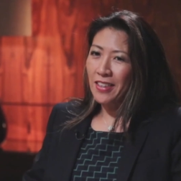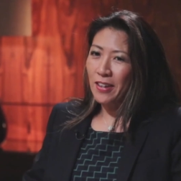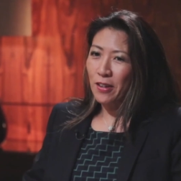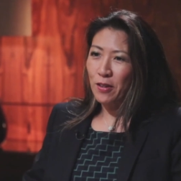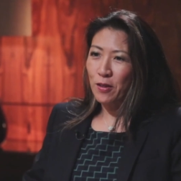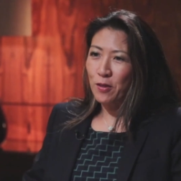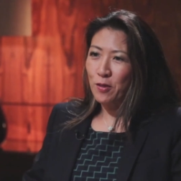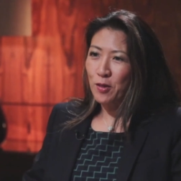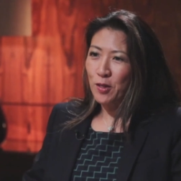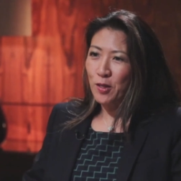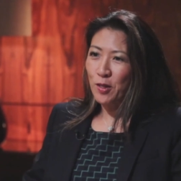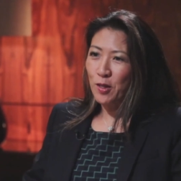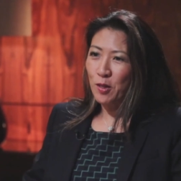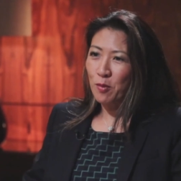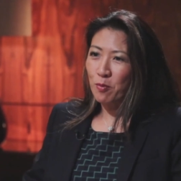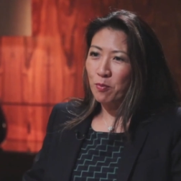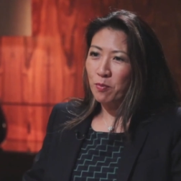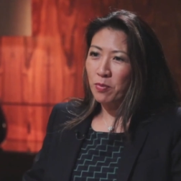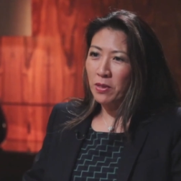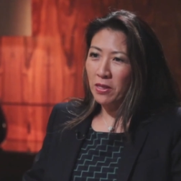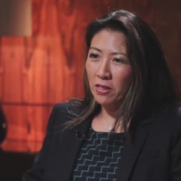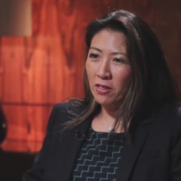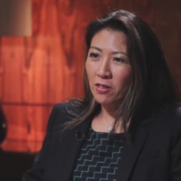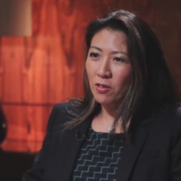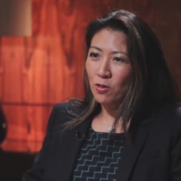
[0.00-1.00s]
there is the
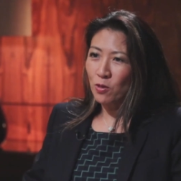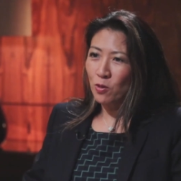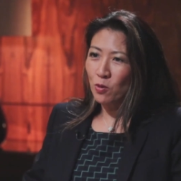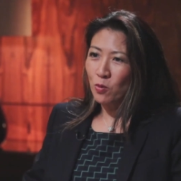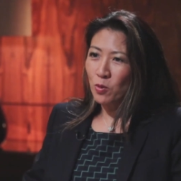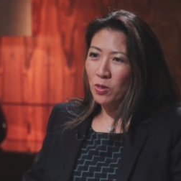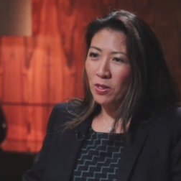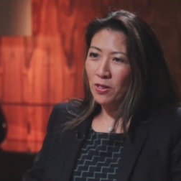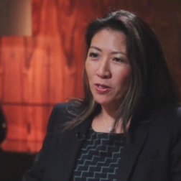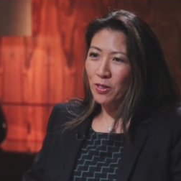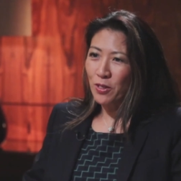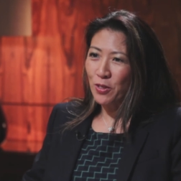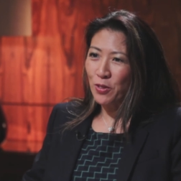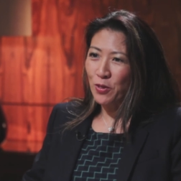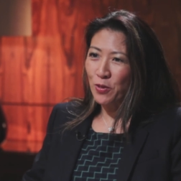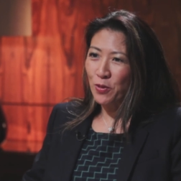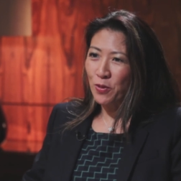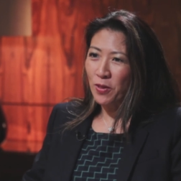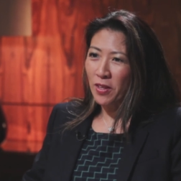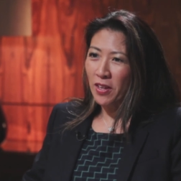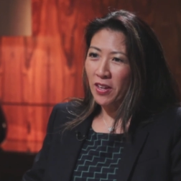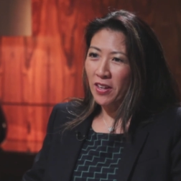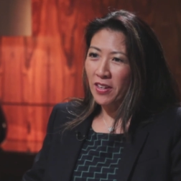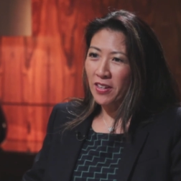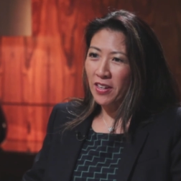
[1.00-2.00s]
political will to
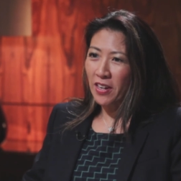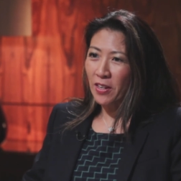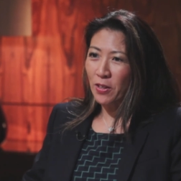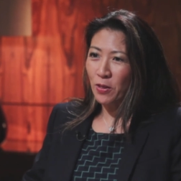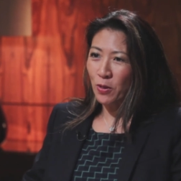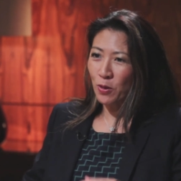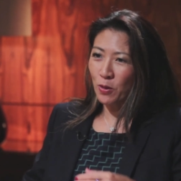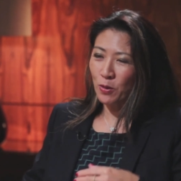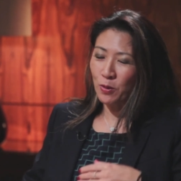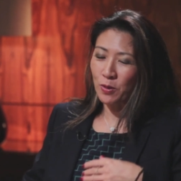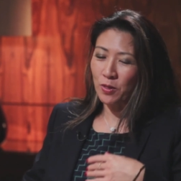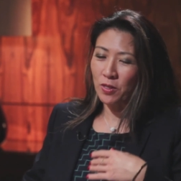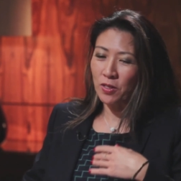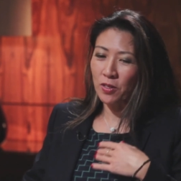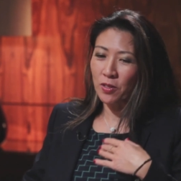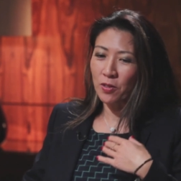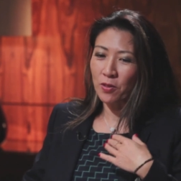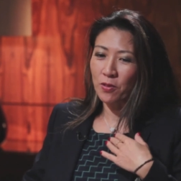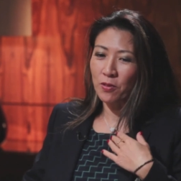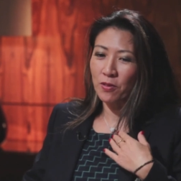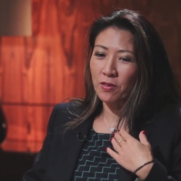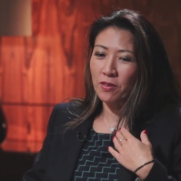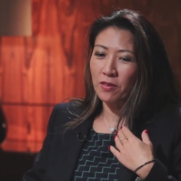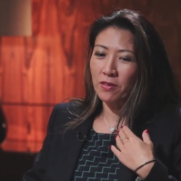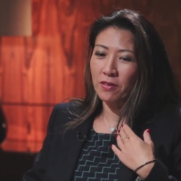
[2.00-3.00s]
do that and
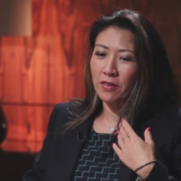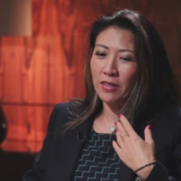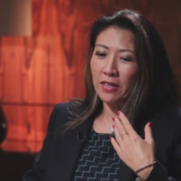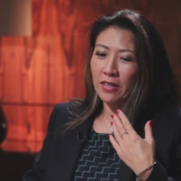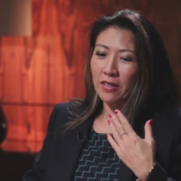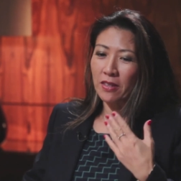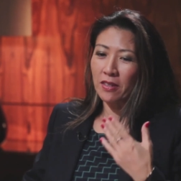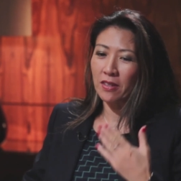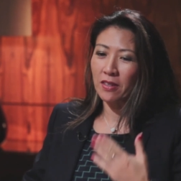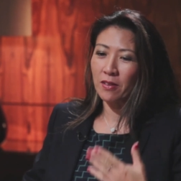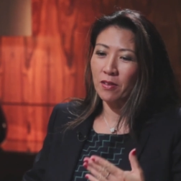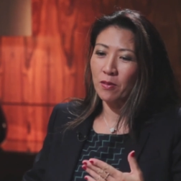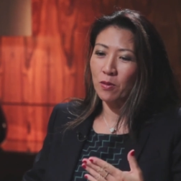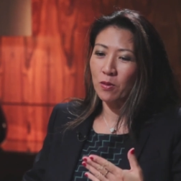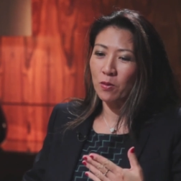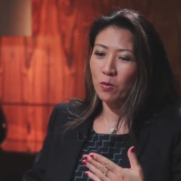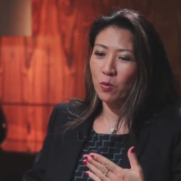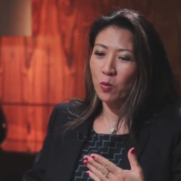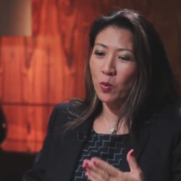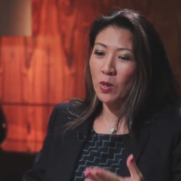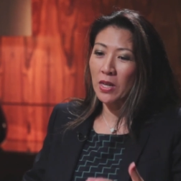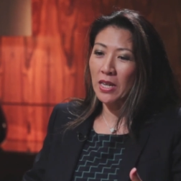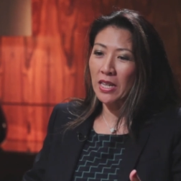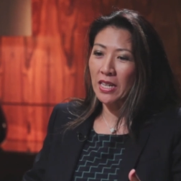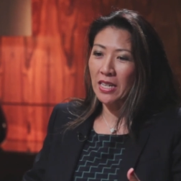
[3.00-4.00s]
also the
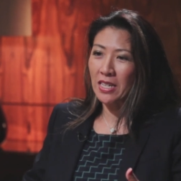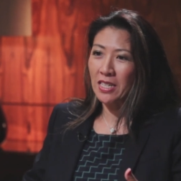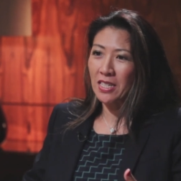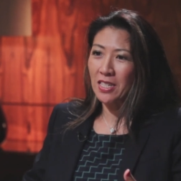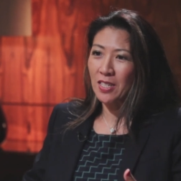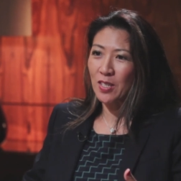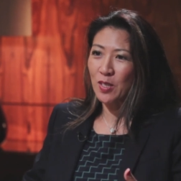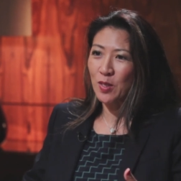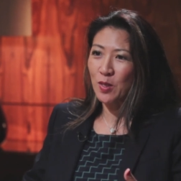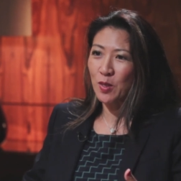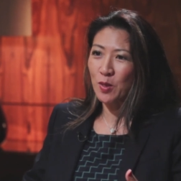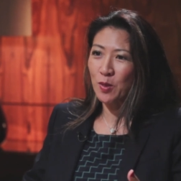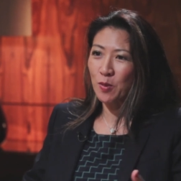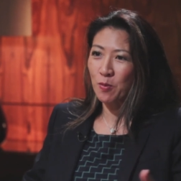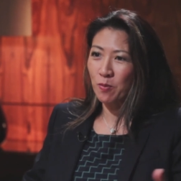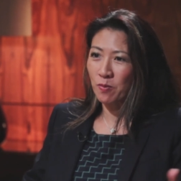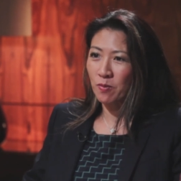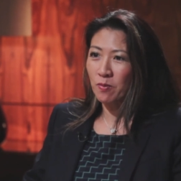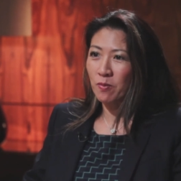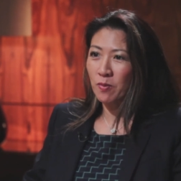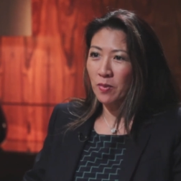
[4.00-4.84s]
willingness